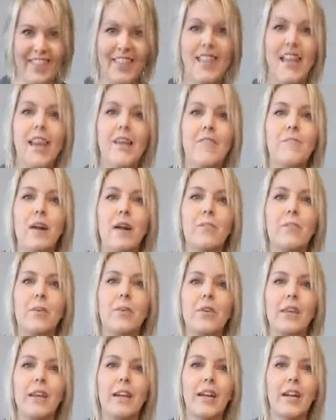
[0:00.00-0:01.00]
If I'm
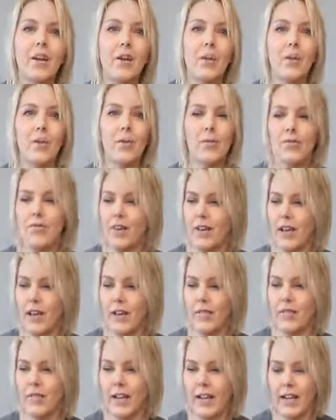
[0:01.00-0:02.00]
really in a groove, I
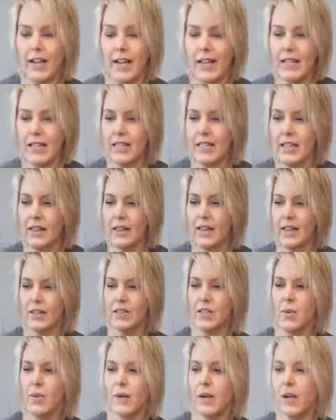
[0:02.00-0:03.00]
have like 19 things
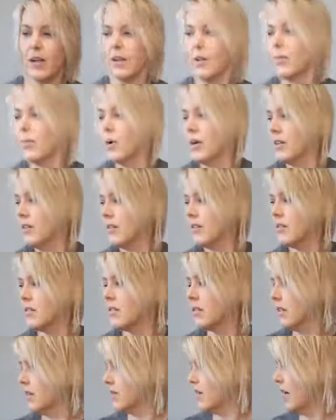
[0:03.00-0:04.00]
going on at once
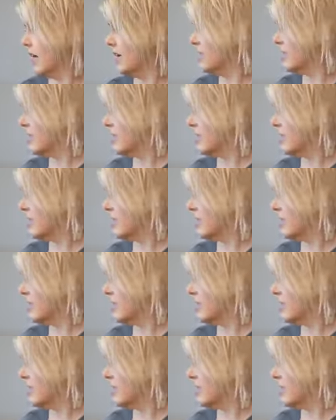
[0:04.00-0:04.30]
because that's the